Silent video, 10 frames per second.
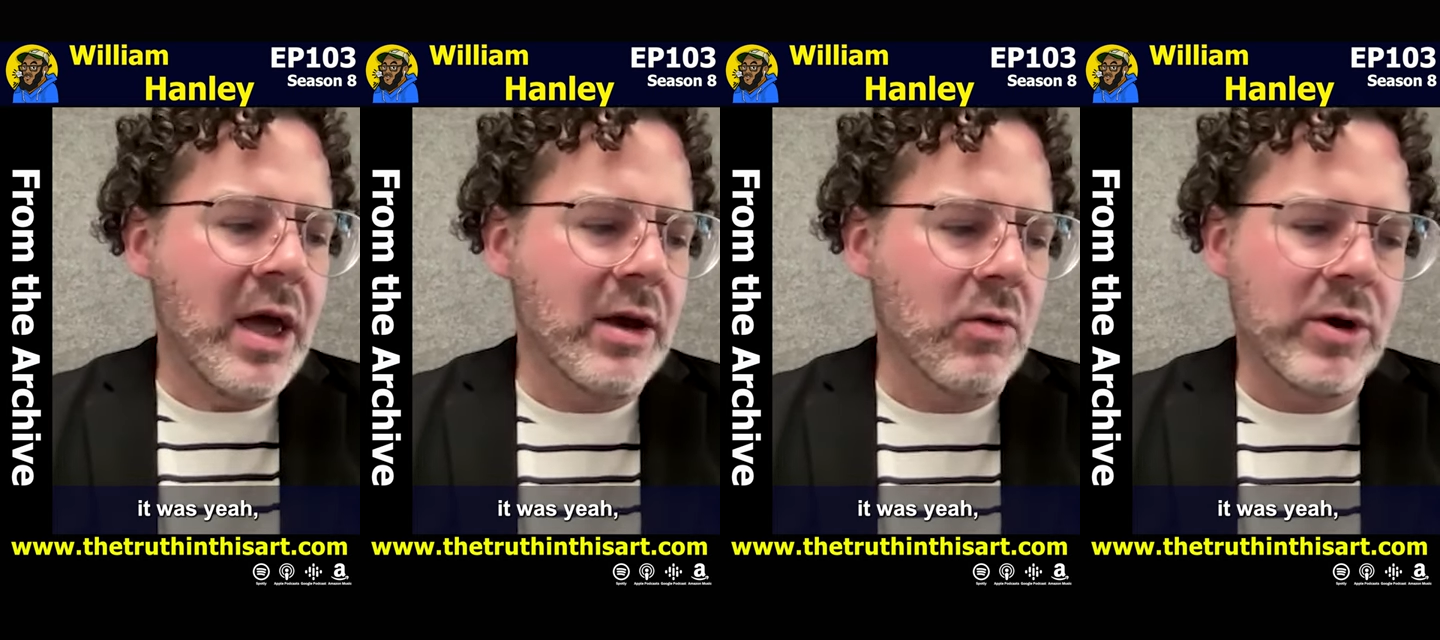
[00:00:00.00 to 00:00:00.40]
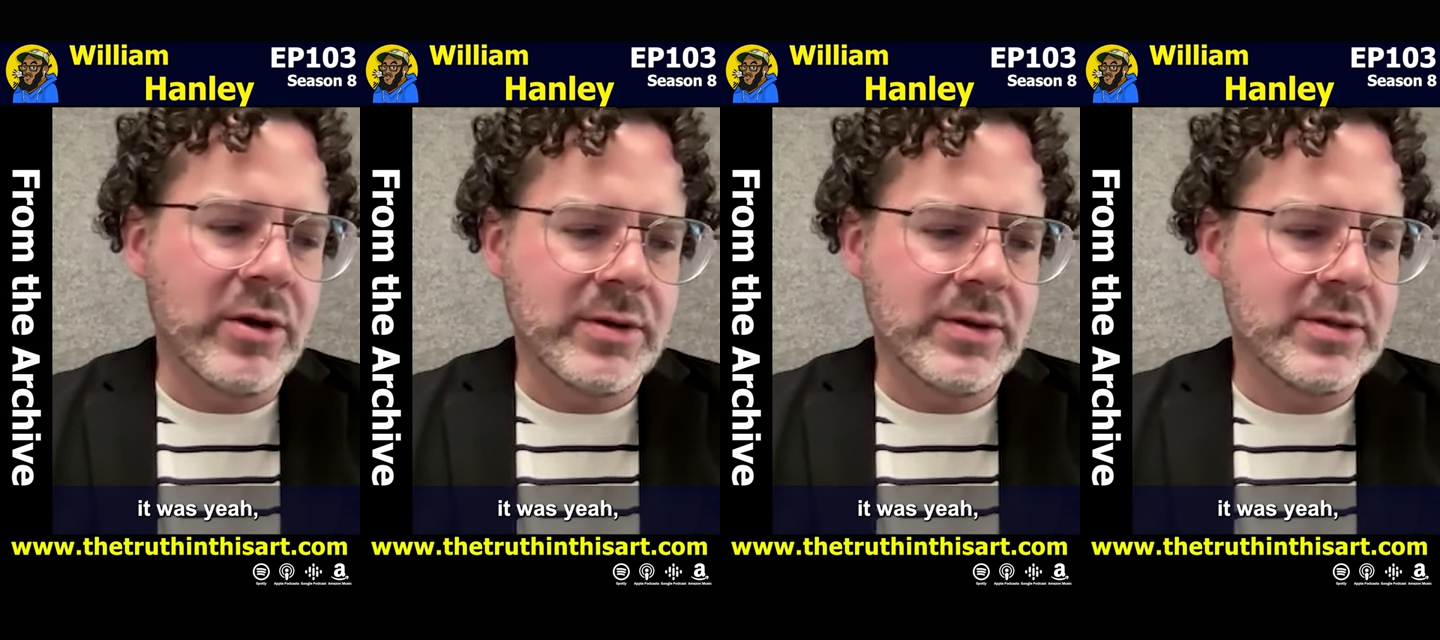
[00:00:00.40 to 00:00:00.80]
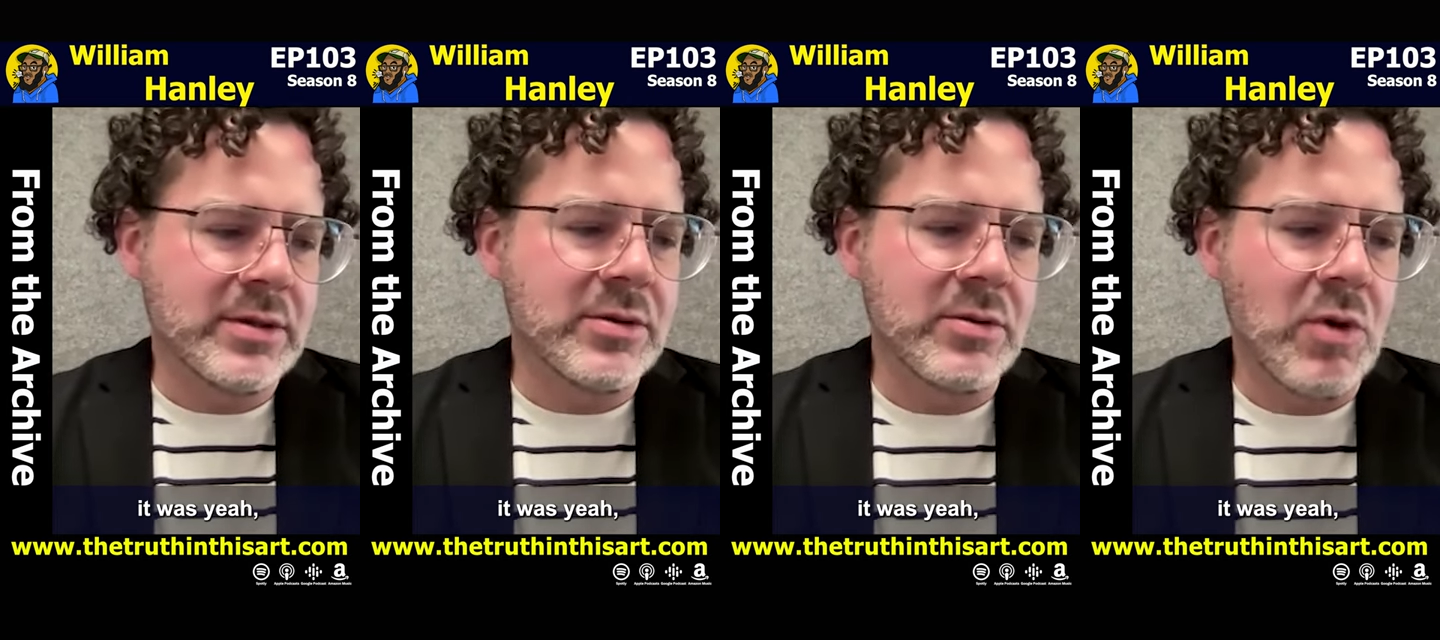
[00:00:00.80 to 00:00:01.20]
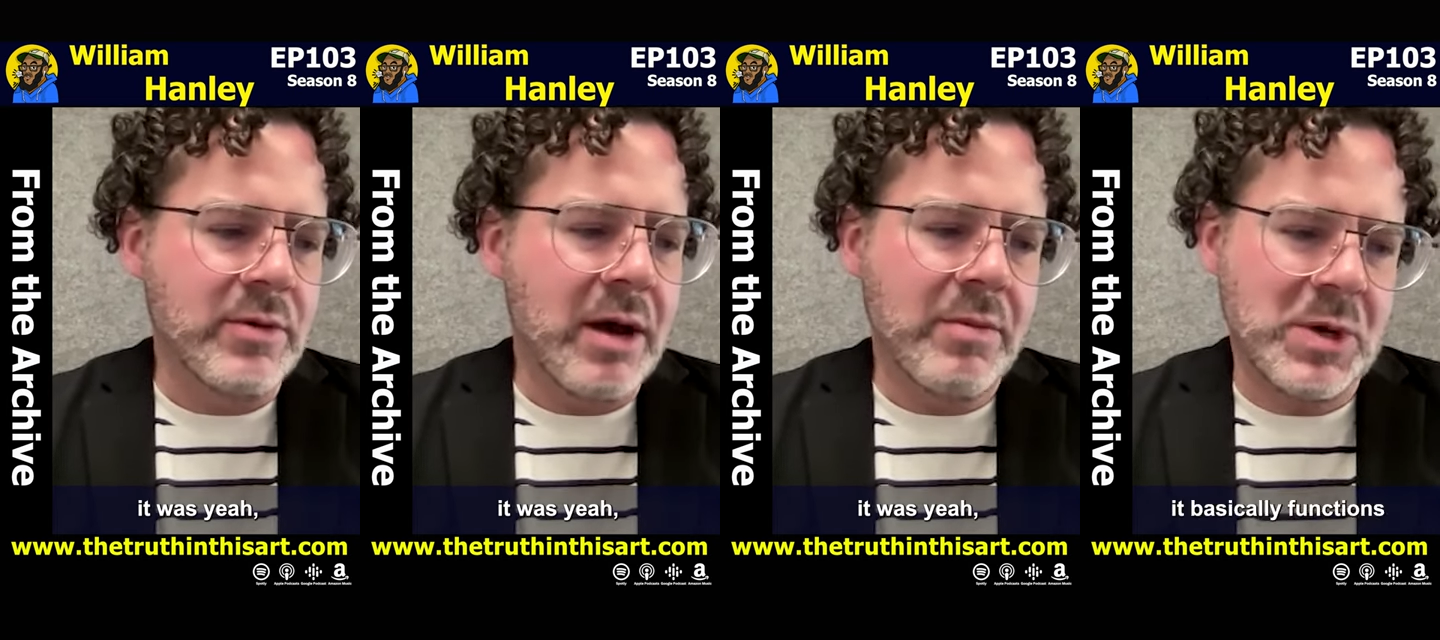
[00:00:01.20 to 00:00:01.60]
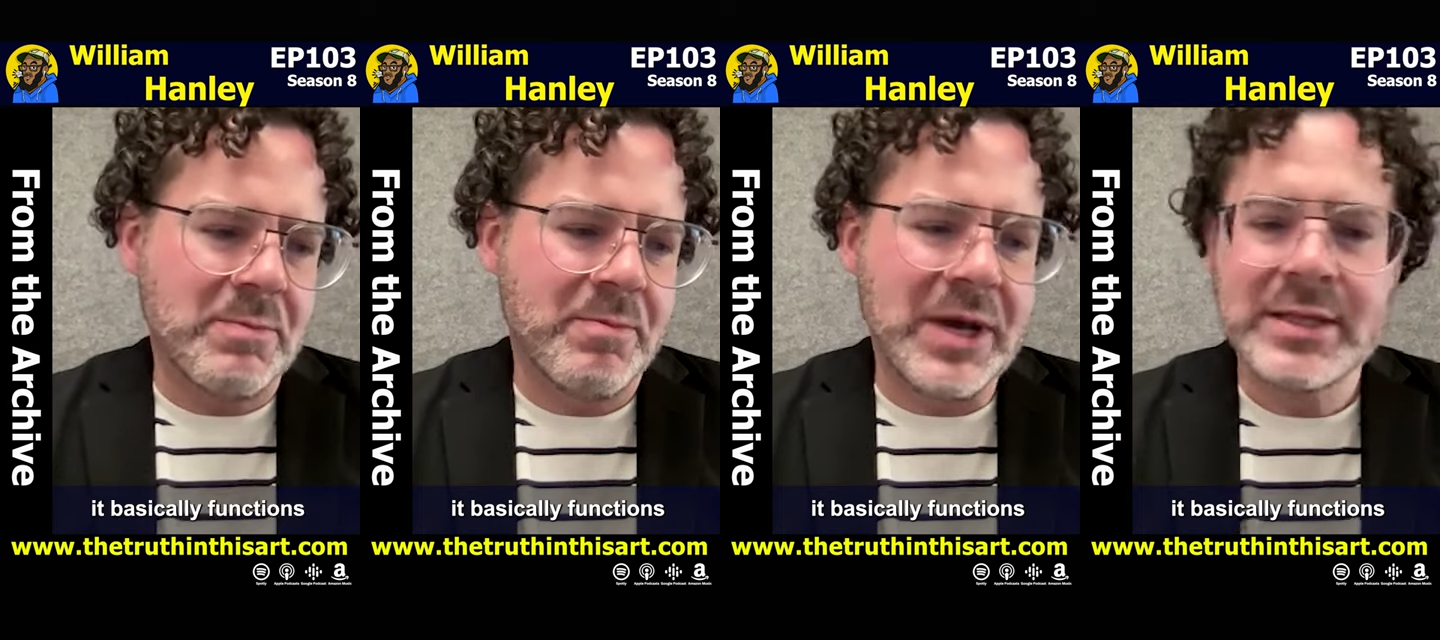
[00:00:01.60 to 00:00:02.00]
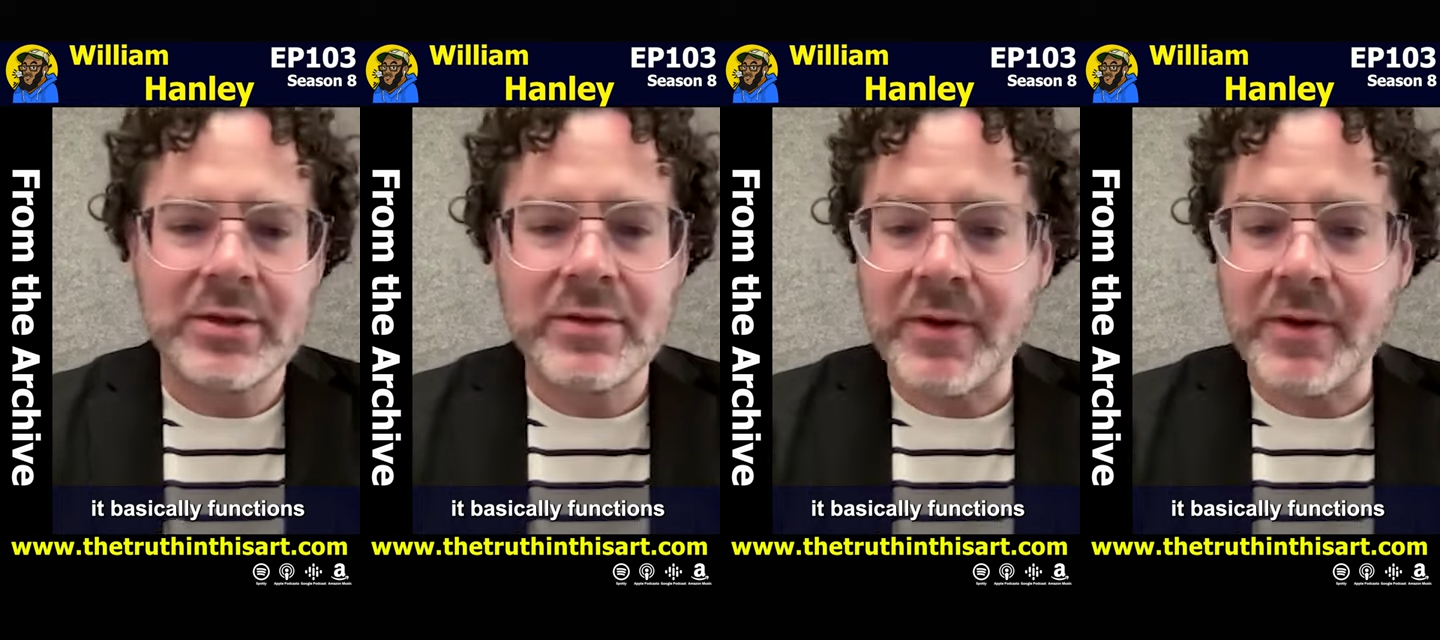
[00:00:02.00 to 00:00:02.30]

it was, yeah, it basically